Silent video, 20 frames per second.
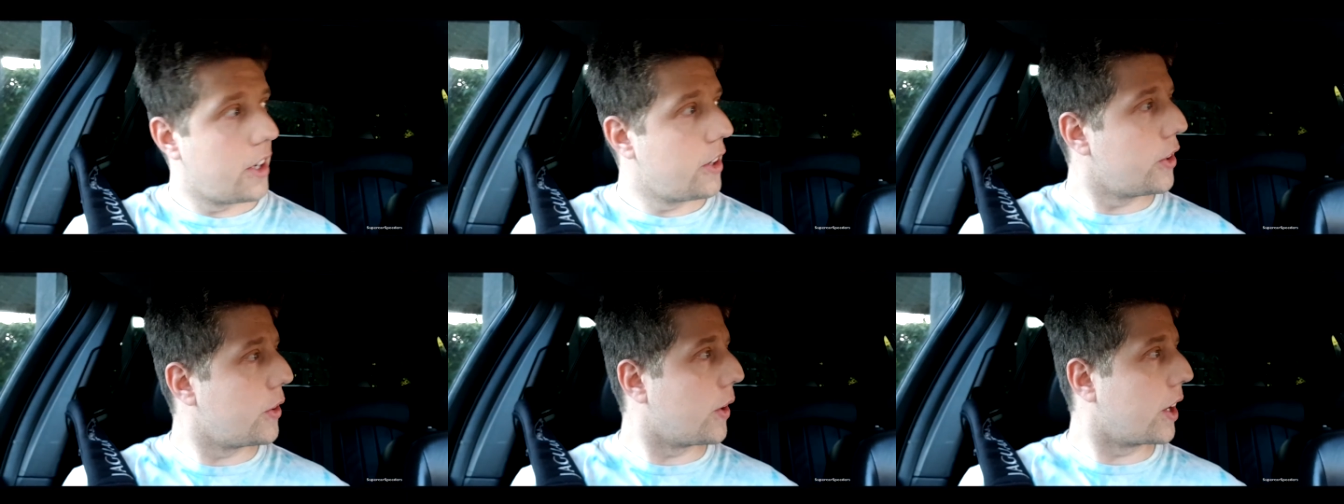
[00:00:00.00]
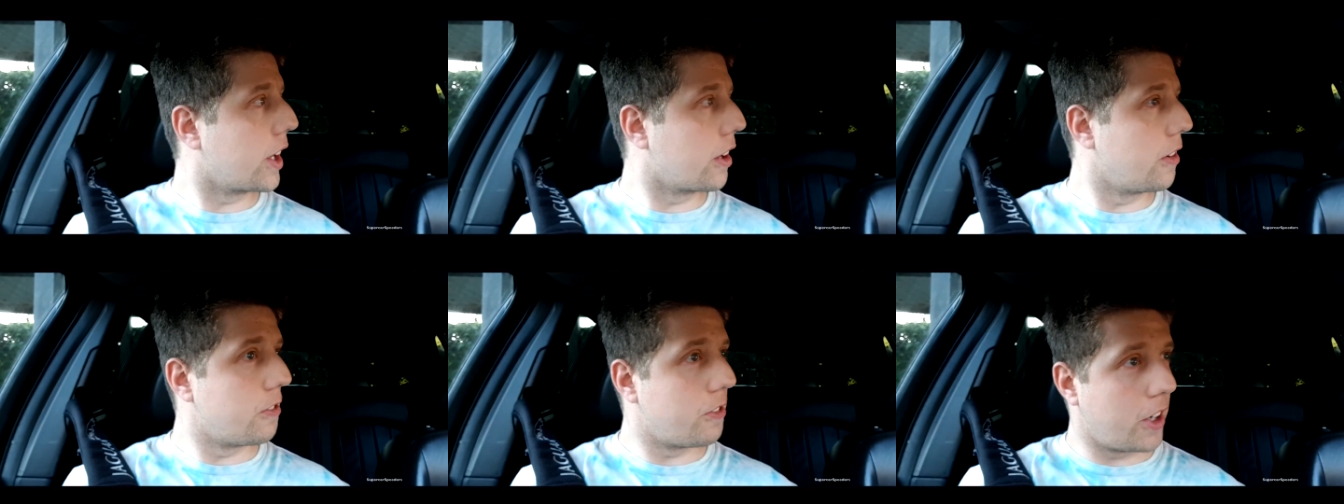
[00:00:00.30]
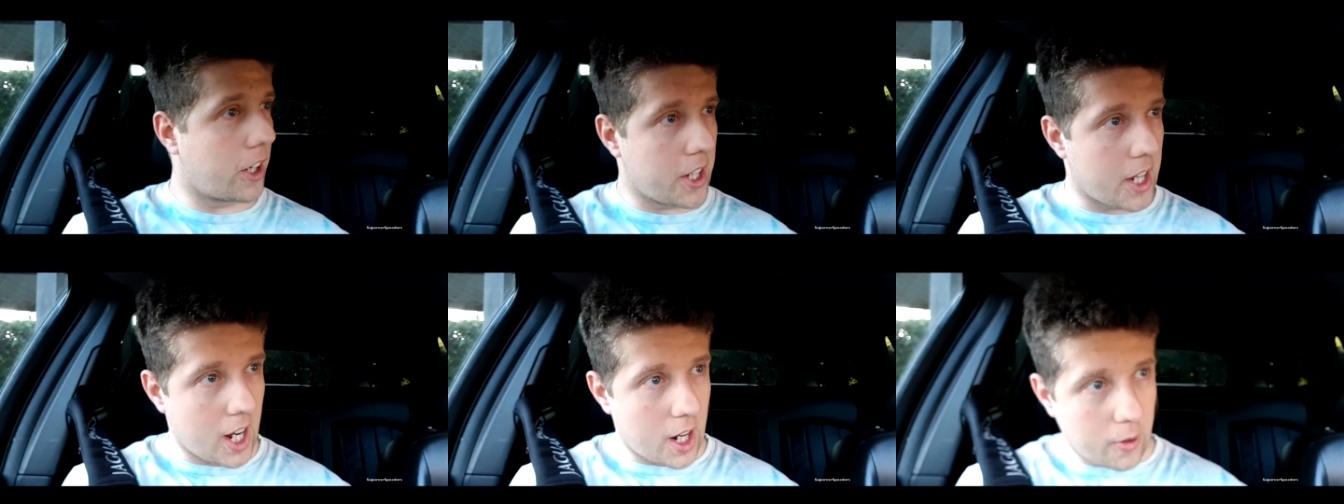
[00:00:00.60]
so I can
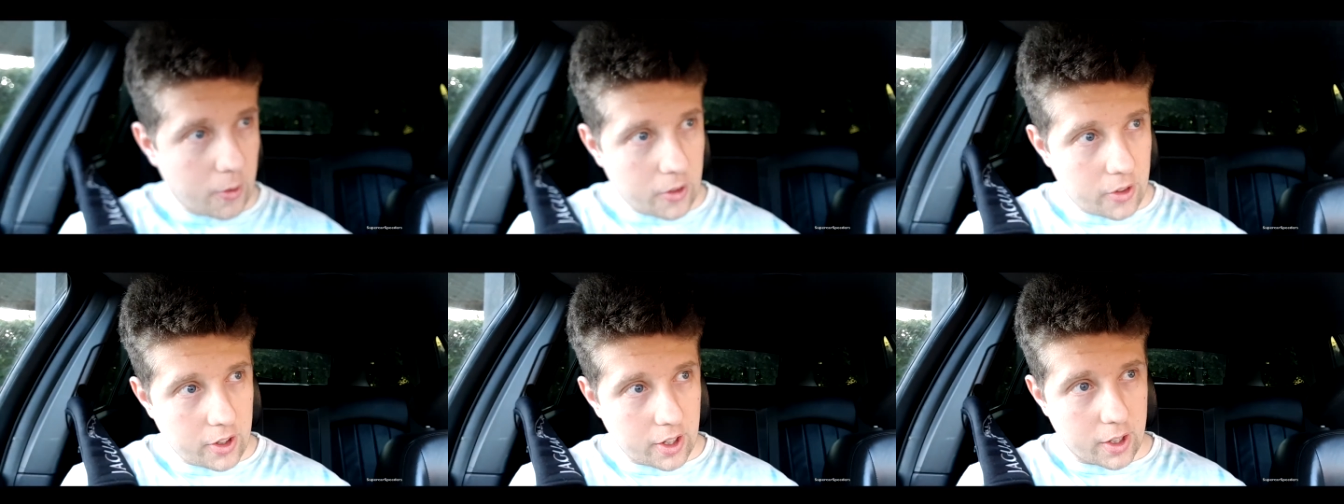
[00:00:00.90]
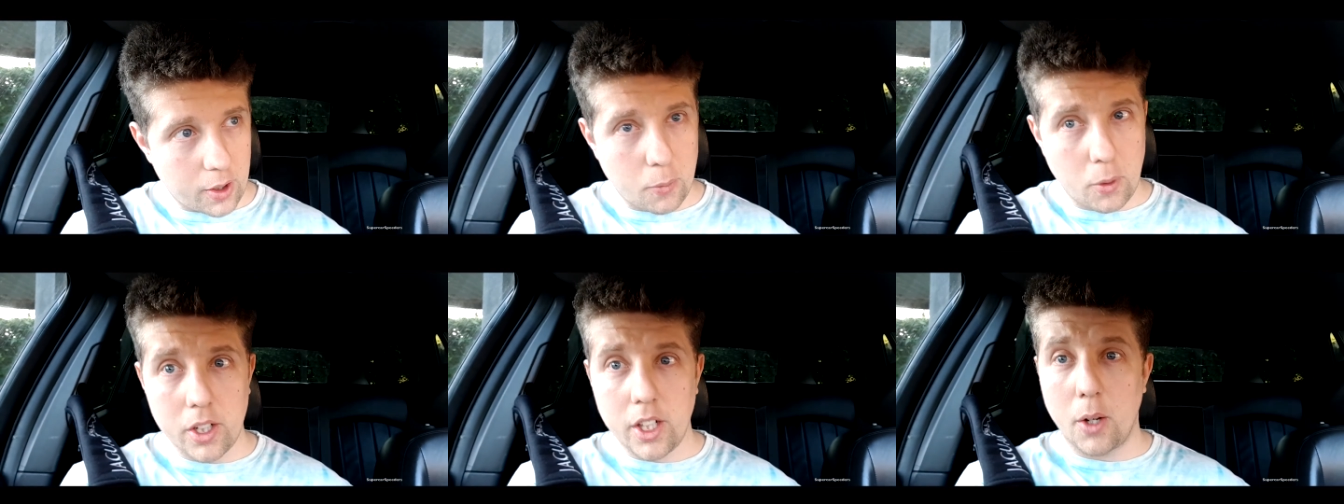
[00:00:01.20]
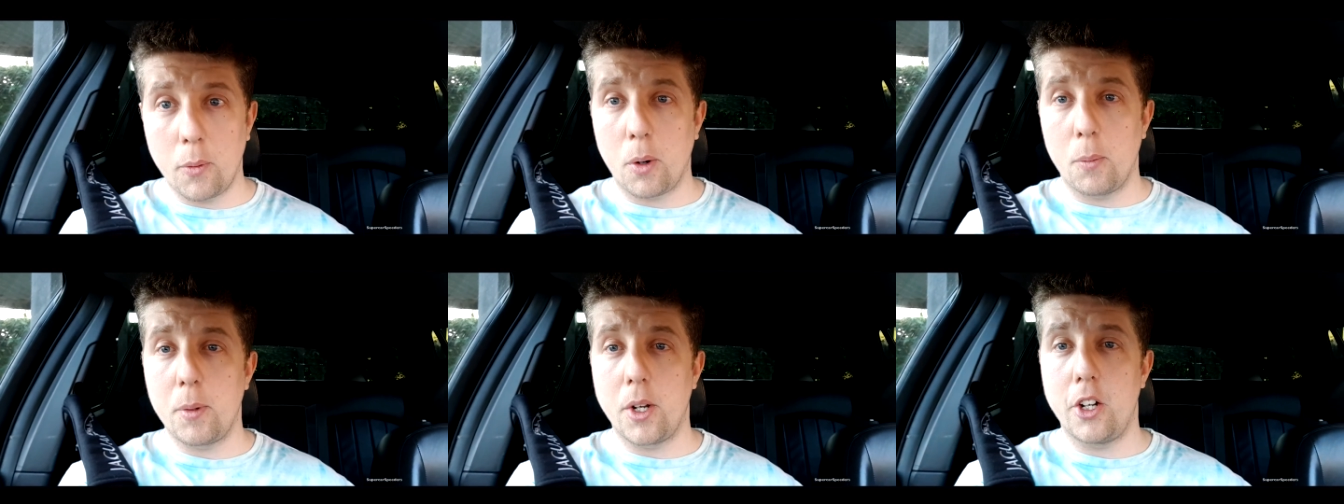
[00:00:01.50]
find out uh, what they
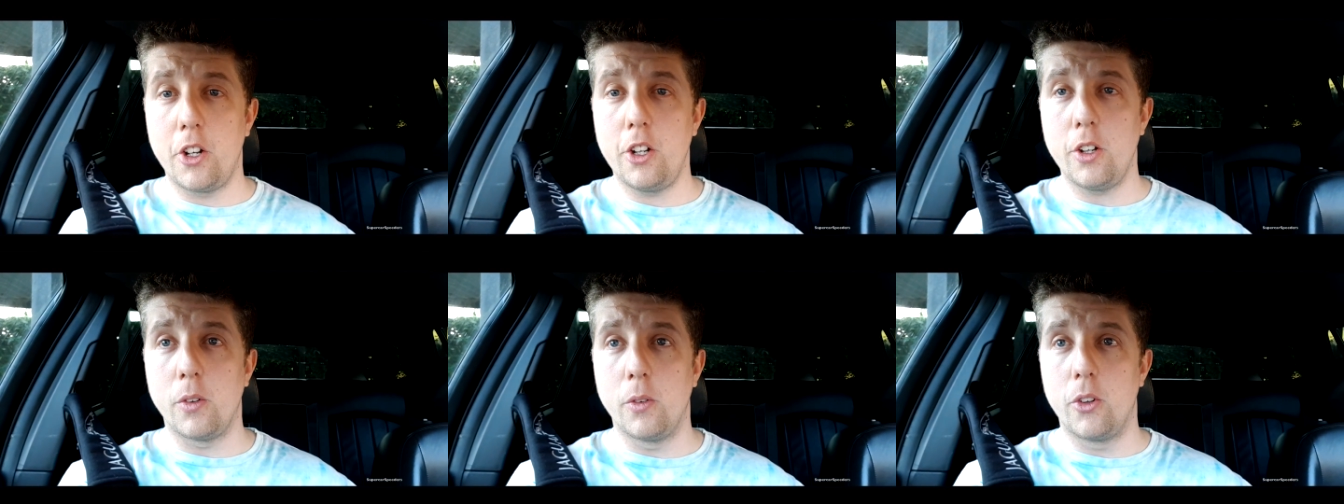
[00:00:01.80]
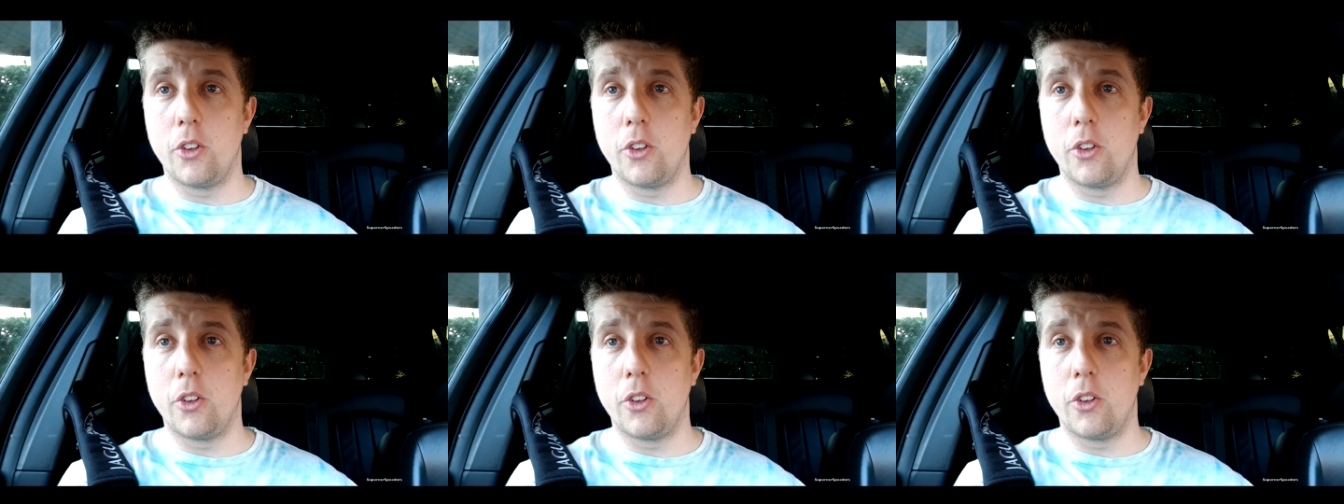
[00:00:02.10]
want me to do.